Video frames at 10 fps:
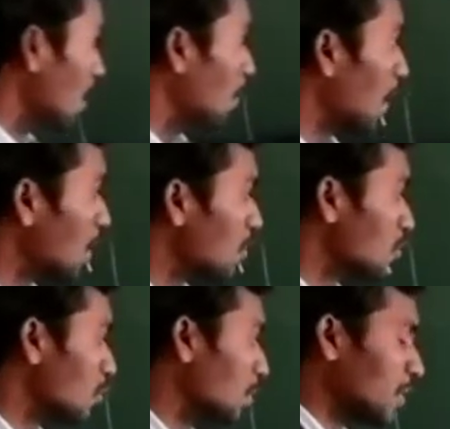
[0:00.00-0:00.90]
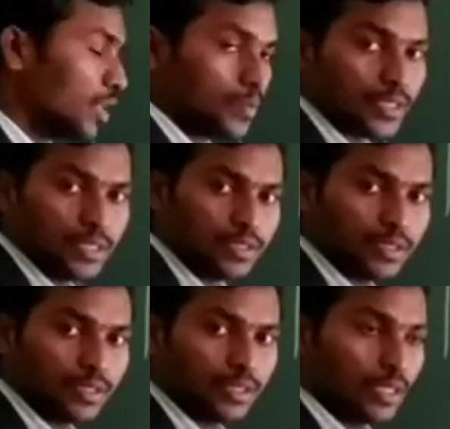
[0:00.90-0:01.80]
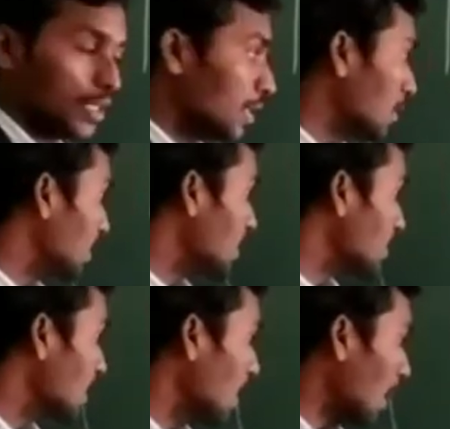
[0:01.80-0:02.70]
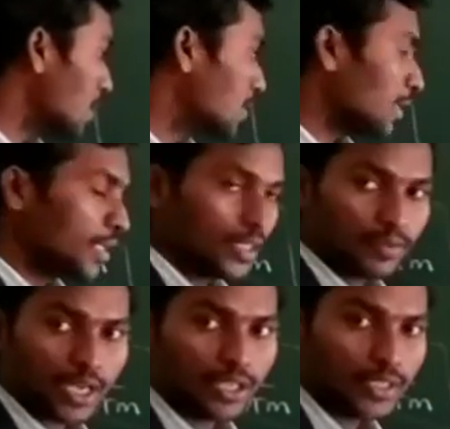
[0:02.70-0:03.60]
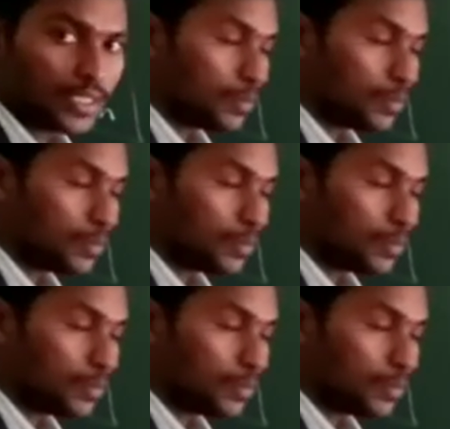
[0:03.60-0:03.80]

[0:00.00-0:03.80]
microscopic objects, this uncertainty value is